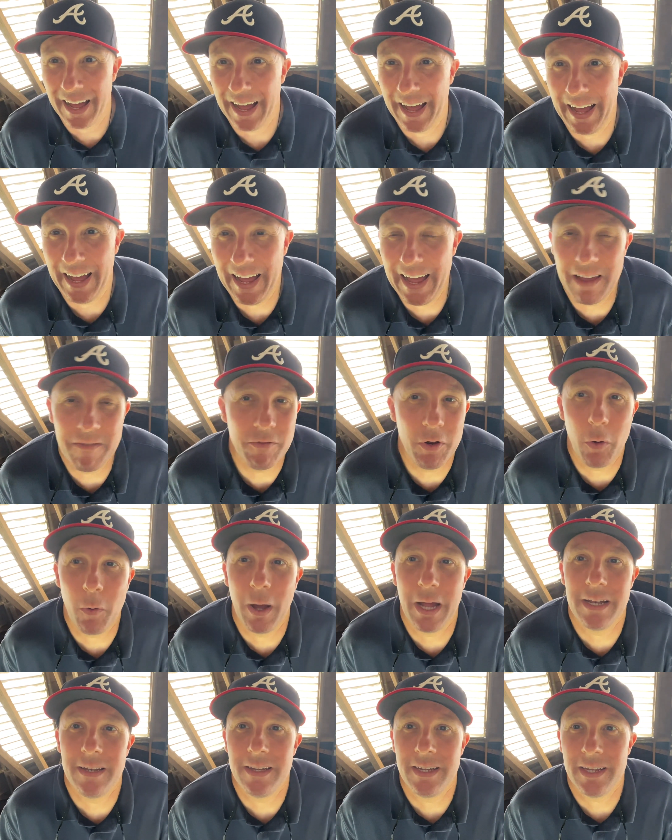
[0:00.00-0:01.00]
have no
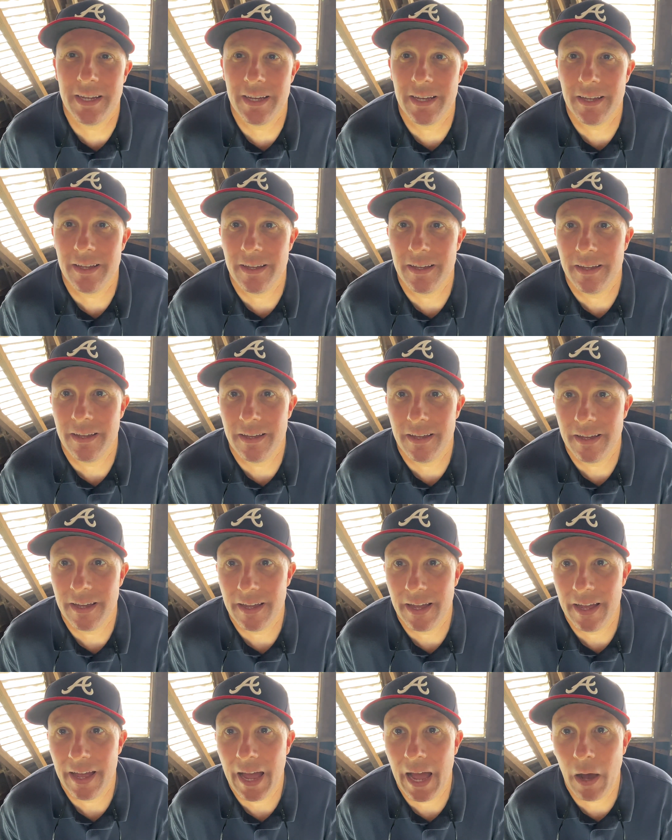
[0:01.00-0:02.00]
idea
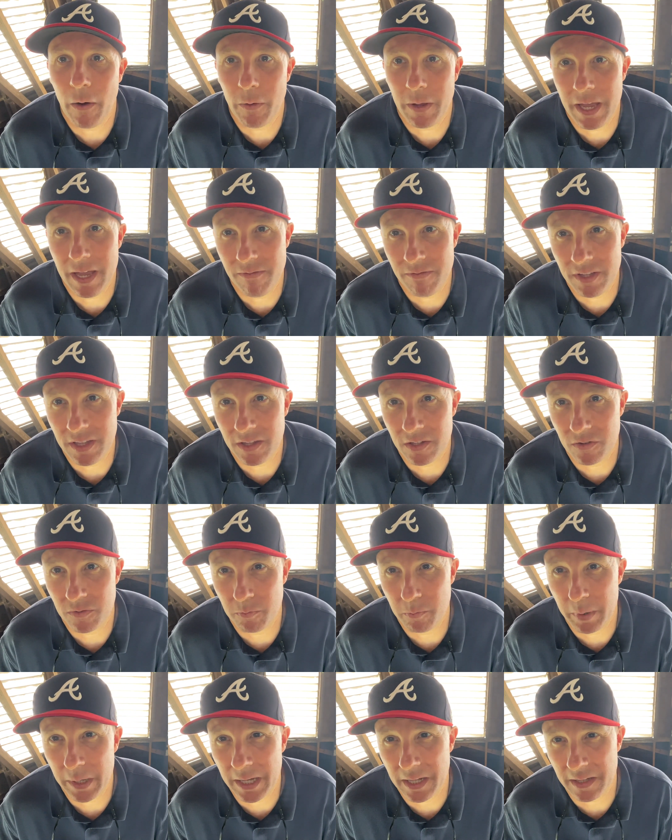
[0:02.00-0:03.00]
how heavy this
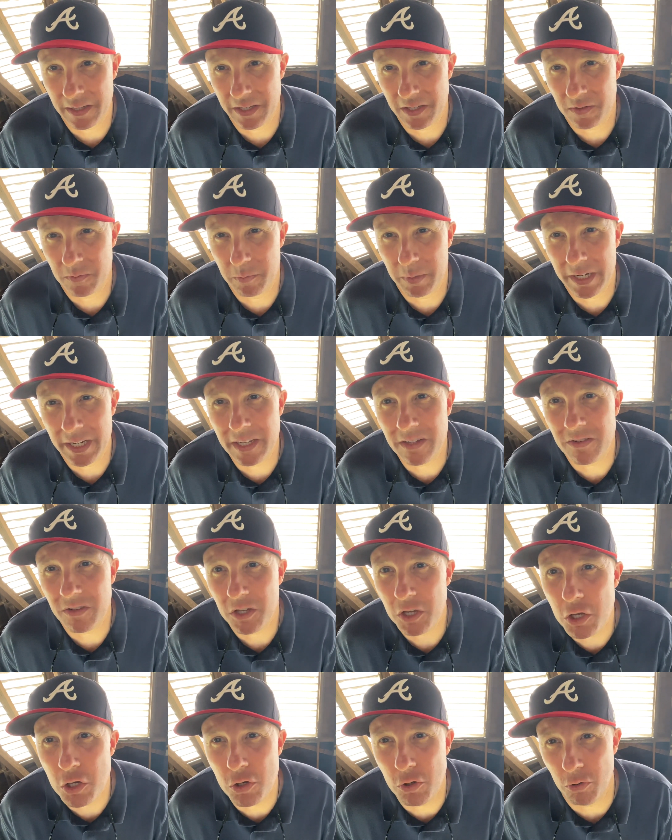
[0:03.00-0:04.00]
bell is, but it's
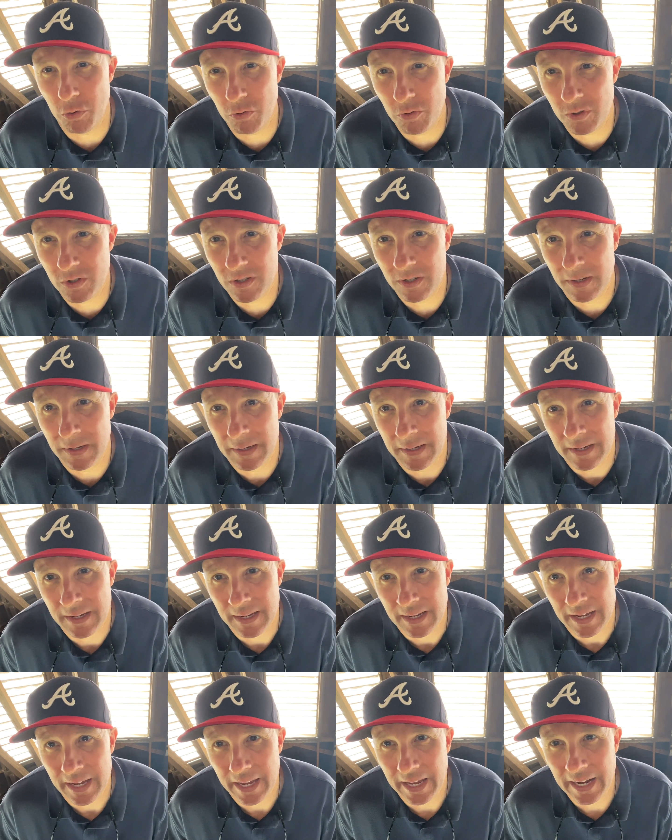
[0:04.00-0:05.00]
huge,
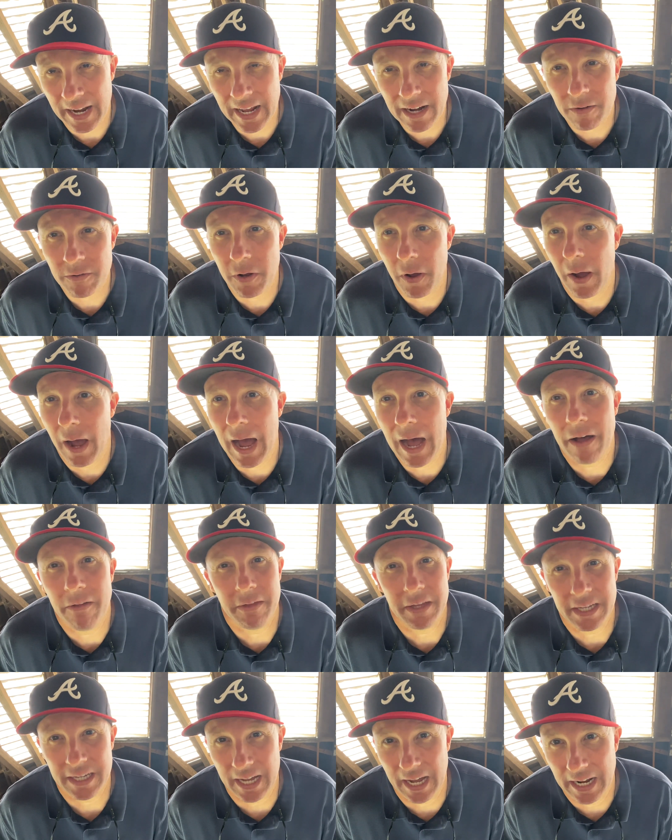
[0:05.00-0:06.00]
and I don't know how
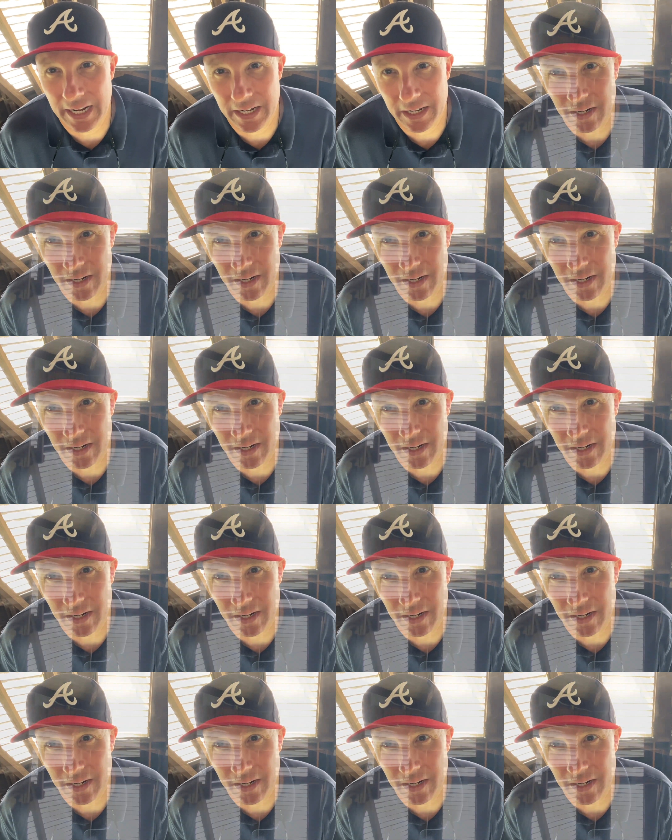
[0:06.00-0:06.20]
they got it